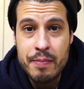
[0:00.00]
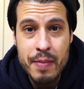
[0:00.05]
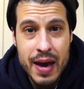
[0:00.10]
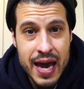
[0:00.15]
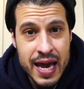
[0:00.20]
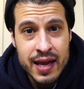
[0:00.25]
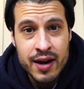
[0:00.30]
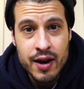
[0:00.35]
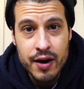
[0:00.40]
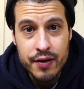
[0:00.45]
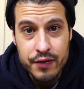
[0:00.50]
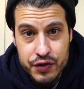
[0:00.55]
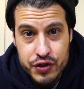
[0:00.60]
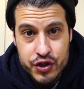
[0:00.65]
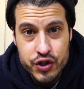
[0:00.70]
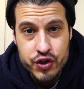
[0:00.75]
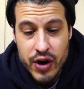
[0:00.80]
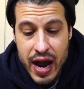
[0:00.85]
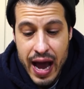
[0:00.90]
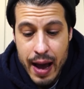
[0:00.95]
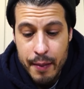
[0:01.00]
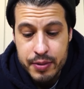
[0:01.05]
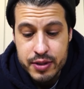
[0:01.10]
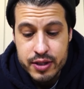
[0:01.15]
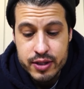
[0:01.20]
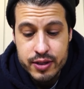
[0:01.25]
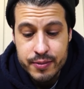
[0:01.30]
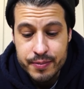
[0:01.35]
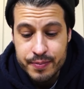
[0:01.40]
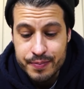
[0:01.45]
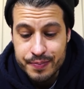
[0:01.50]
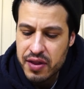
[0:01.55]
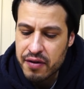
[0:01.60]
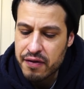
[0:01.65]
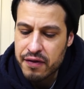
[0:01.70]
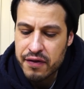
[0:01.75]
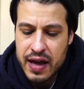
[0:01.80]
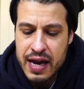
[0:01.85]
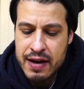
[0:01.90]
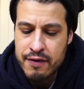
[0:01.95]
made of scraps. The
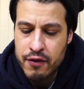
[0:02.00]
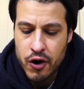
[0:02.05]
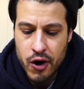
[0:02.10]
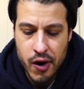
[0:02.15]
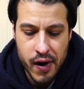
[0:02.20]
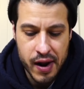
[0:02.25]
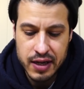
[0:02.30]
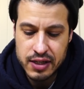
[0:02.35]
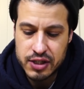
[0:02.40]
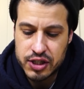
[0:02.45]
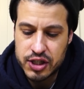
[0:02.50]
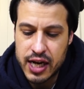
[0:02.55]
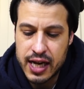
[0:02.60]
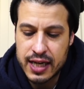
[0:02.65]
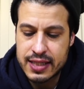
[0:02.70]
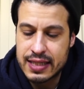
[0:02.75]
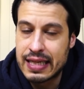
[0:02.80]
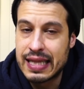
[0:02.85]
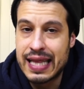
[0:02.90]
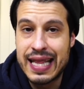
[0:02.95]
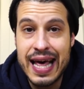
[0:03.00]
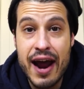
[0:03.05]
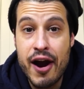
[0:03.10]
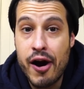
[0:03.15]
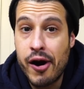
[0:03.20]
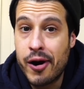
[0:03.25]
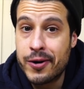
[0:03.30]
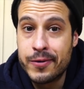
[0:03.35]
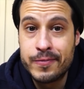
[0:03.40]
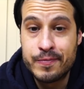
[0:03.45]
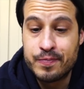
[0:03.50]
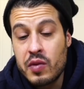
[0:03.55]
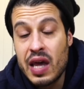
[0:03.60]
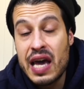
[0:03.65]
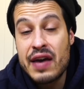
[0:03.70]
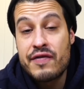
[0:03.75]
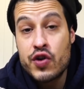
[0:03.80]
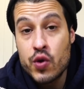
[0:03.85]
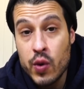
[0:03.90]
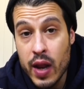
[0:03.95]
flavor is just there.
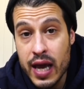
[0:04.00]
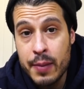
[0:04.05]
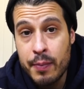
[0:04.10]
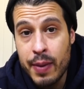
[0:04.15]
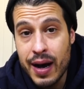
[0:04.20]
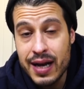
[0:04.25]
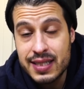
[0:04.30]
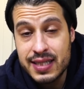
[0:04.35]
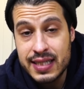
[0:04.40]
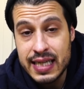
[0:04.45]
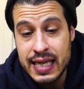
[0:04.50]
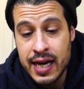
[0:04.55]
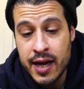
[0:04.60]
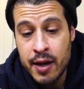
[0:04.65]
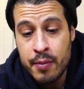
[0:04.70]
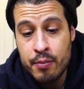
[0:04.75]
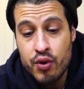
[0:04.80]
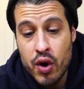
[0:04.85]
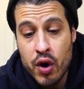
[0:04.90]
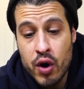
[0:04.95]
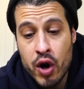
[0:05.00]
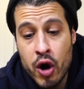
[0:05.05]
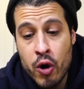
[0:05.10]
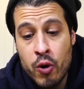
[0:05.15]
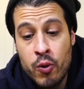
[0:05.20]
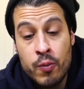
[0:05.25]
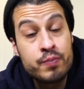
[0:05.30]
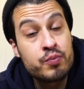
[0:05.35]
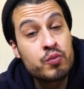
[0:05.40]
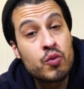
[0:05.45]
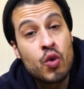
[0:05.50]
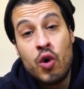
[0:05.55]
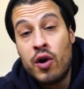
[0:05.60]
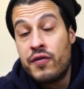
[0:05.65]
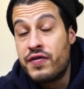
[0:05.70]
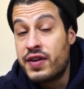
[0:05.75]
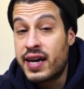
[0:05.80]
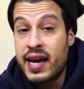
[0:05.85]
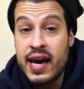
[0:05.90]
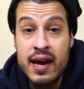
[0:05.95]
If you like pastina and brodo, or
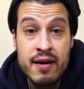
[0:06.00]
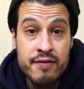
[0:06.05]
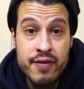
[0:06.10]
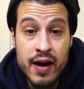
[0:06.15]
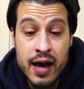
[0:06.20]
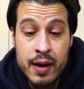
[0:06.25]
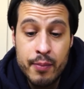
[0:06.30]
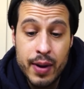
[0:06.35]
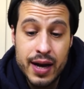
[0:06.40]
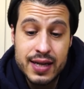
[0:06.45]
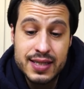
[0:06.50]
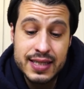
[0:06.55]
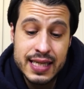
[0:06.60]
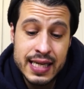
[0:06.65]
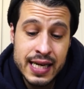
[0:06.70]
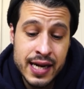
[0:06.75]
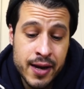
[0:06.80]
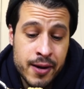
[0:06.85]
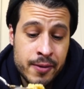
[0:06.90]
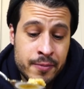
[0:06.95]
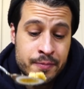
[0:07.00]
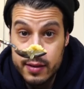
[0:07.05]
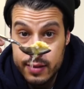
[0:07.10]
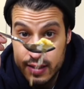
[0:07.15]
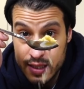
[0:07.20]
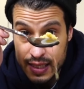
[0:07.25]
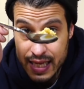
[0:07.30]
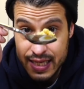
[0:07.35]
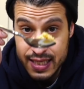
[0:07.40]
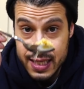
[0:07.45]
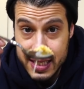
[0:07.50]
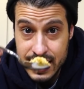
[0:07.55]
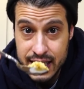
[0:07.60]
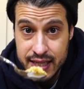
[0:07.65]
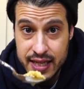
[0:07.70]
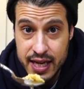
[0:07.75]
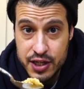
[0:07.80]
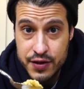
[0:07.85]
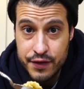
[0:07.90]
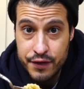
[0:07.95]
if you can't find pastina, this is the
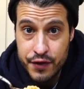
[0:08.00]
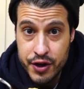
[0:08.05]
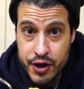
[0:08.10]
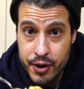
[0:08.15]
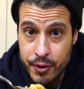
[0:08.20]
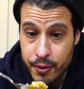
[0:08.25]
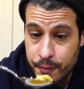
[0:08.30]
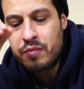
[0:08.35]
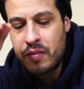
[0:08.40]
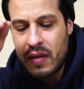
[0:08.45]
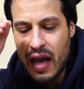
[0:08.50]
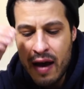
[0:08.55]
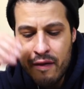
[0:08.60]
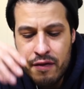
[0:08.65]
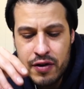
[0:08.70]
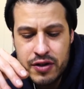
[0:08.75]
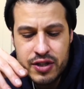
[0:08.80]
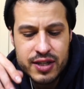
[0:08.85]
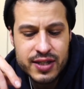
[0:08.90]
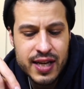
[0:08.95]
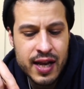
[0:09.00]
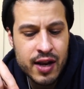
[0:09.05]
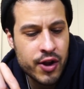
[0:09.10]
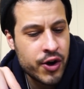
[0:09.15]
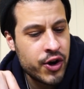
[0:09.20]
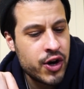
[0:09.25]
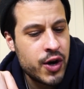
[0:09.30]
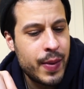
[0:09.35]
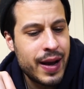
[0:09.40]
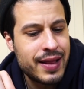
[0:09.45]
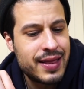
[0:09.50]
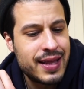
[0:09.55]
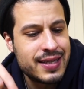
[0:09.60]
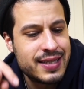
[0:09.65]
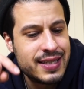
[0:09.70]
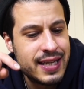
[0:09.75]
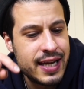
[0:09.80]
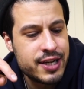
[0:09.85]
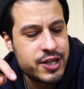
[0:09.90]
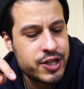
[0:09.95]
dish for you. Ever since I learned about this
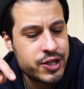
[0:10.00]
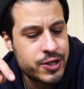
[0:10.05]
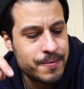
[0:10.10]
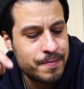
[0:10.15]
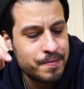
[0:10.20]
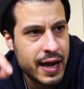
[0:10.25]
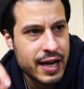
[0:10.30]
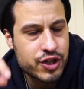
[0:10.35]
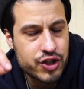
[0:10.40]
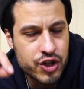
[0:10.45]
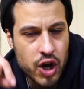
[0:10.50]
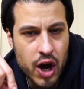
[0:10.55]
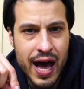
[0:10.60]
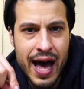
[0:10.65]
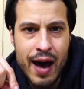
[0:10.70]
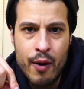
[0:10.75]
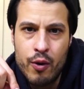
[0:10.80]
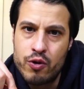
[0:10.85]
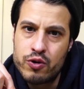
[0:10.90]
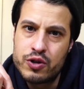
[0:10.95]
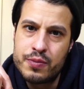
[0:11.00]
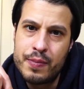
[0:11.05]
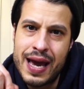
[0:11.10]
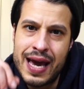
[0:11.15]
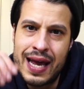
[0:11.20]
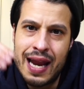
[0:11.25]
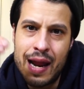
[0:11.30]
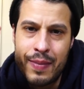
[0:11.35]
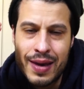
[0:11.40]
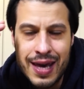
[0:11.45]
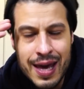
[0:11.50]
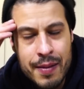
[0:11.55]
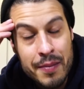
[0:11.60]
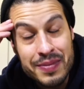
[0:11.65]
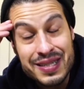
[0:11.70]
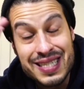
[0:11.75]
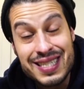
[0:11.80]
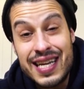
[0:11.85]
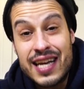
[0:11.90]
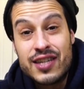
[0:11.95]
dish, saw how it was made, I became
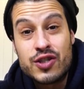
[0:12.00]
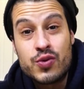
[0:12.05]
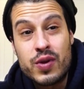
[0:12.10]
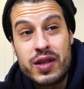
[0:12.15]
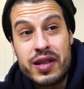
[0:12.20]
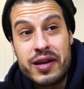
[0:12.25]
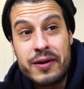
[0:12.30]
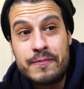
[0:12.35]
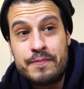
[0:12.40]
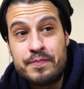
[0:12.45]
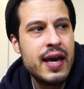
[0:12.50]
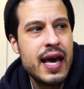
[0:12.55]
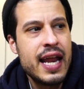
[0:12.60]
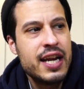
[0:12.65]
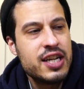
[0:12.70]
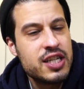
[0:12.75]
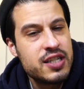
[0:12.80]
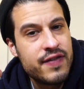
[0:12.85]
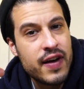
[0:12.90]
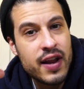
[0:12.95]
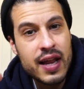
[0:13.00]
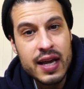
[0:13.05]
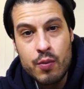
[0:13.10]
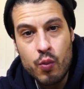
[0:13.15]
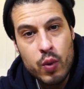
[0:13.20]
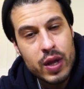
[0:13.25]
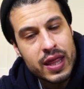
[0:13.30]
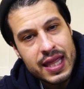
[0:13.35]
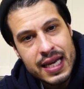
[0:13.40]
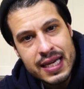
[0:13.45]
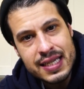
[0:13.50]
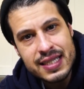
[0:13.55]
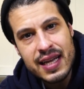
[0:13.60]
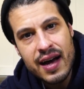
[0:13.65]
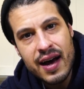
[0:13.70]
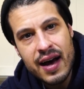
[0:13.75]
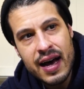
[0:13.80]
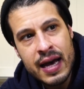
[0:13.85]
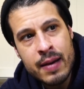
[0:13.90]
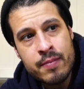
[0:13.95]
obsessed with it. And it just felt like with these
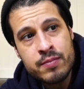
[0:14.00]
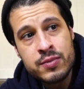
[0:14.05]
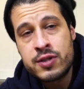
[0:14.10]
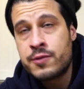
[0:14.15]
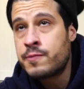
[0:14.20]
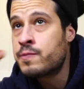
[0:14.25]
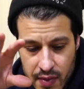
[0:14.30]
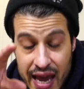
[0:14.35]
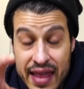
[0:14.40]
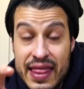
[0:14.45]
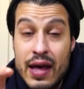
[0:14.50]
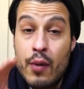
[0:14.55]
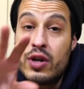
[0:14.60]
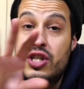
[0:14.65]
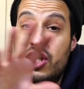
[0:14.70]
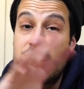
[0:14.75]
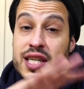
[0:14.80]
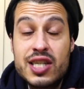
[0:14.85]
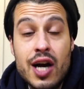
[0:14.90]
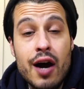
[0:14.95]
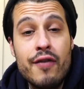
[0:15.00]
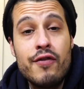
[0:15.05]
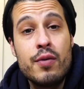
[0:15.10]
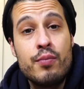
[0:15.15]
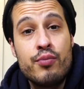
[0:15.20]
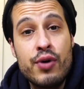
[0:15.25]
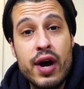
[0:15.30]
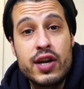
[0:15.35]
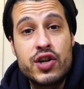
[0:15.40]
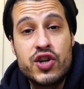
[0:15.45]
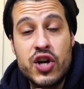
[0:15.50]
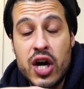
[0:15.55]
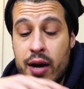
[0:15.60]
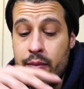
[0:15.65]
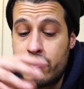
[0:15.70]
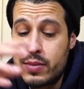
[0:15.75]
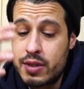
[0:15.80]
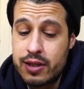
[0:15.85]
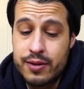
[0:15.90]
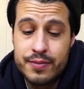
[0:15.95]
times, and that we just covered
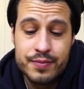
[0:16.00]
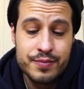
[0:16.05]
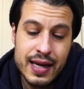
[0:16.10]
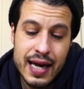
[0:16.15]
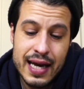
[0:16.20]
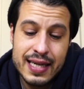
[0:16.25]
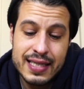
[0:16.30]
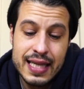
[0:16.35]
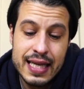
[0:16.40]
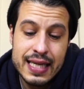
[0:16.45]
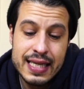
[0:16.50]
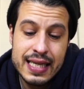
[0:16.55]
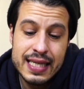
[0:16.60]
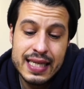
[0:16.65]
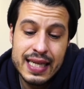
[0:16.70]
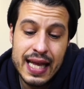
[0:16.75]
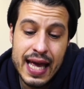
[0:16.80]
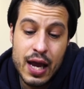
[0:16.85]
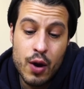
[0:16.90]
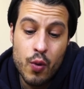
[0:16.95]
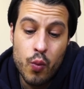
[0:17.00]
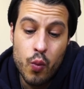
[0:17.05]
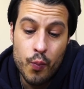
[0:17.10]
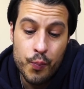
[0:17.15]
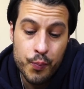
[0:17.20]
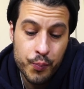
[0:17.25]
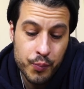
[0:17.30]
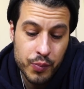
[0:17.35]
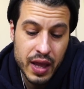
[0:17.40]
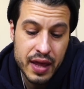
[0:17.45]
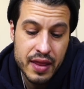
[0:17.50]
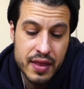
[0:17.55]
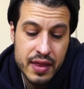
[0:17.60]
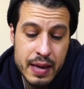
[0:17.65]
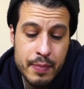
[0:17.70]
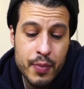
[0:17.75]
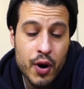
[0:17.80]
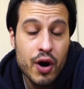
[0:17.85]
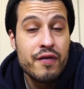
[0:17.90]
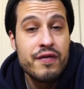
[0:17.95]
breadcrumbs, guys, this is like
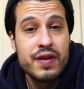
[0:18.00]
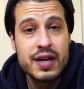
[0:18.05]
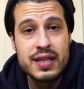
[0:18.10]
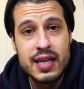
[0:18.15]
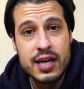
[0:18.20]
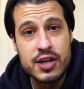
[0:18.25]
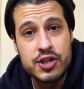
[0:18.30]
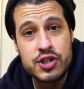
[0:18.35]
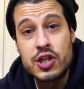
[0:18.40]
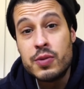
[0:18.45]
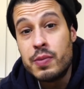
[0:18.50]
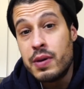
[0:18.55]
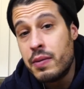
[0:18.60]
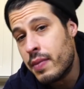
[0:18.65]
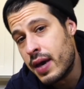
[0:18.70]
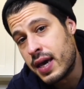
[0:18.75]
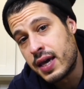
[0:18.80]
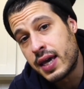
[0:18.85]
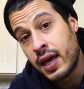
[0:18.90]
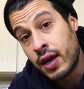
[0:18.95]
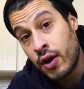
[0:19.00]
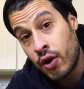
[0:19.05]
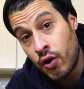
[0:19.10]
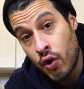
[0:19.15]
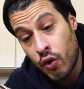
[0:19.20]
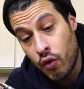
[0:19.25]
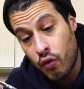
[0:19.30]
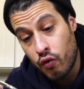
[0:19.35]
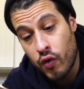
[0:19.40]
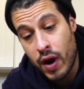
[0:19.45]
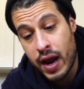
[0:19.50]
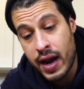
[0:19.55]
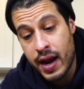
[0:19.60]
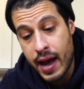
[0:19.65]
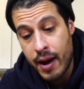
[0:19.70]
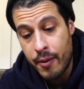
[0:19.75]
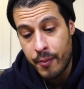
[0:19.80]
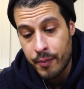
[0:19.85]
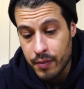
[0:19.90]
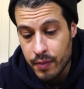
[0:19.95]
the perfect dish to be making right
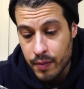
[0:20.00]
now.